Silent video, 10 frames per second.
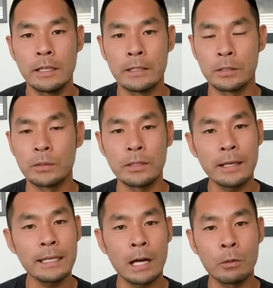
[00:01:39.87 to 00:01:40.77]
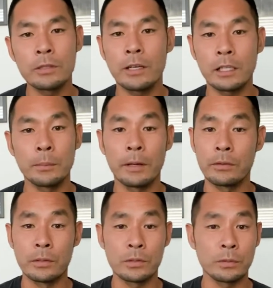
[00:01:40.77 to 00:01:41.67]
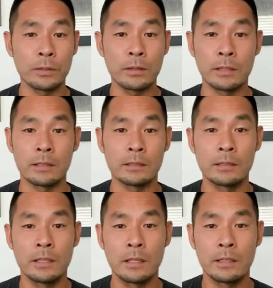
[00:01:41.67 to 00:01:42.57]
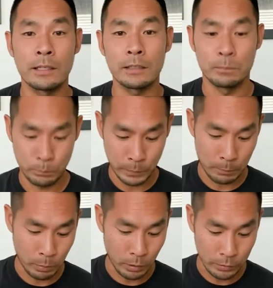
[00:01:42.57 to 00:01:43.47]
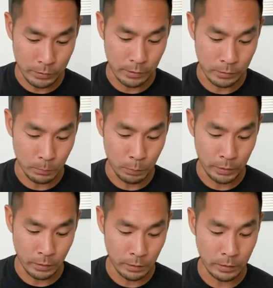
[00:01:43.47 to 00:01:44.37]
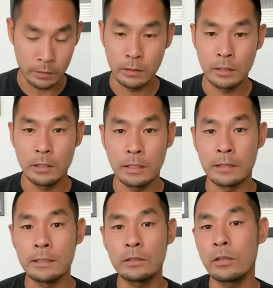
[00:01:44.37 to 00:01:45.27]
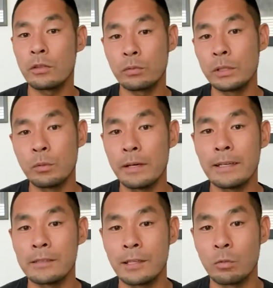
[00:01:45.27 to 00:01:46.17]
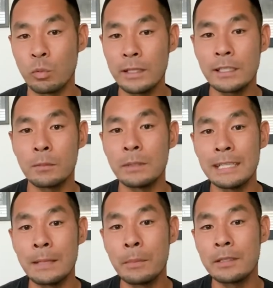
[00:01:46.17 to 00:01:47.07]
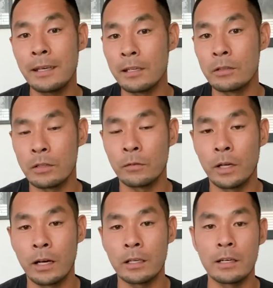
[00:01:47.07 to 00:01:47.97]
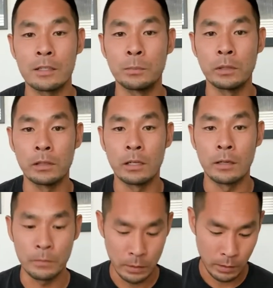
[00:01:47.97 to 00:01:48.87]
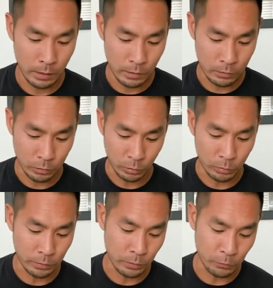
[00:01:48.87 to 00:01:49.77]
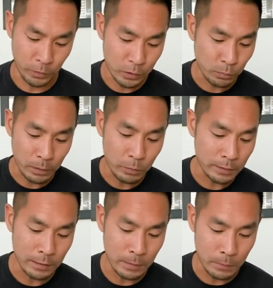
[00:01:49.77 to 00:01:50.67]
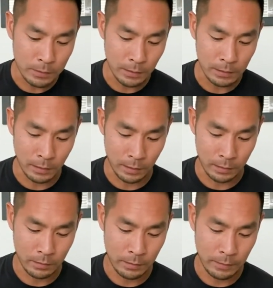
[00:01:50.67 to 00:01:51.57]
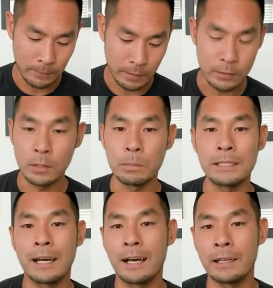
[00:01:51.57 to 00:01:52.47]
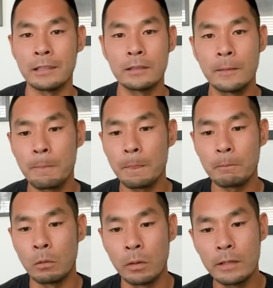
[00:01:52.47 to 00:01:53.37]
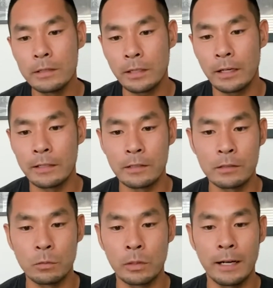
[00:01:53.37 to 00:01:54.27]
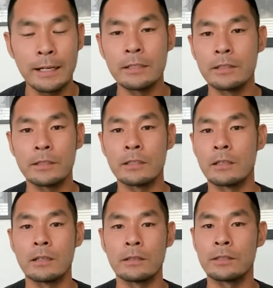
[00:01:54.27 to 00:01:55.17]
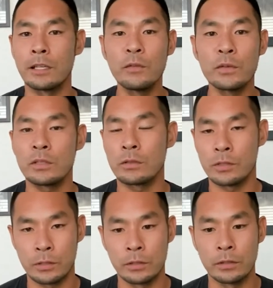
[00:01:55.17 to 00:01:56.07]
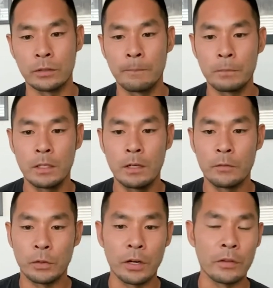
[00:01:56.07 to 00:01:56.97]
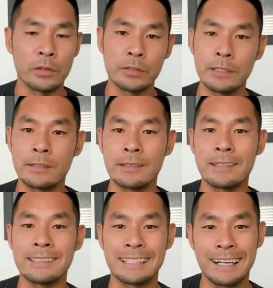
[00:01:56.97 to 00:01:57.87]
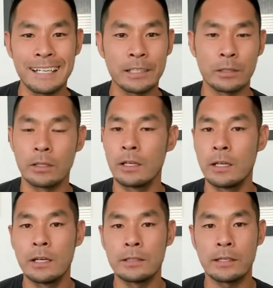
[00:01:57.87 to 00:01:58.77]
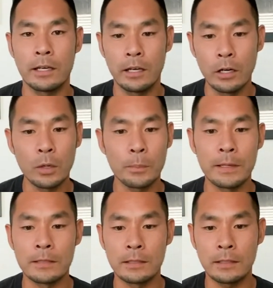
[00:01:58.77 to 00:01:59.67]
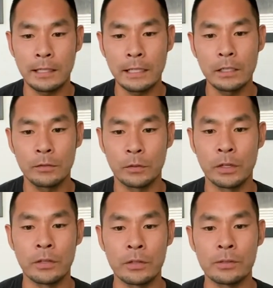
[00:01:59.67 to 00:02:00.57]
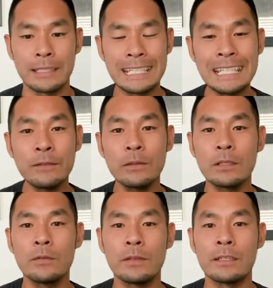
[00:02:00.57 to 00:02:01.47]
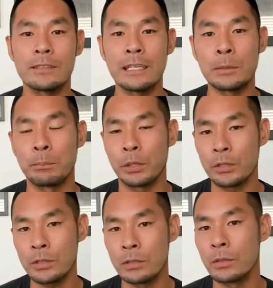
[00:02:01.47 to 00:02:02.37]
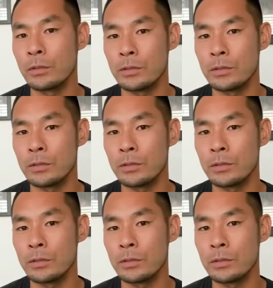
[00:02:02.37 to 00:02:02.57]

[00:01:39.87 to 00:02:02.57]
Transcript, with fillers: And so today I want to talk about those three things that, that Paul says to put on. And these are the three ways that we can be imitators of God as beloved children. The first way we can imitate God is to be kind. Now, what is kindness? Well, kindness is an unselfish concern for others, it's a desire to help and to care for others, even if it's a personal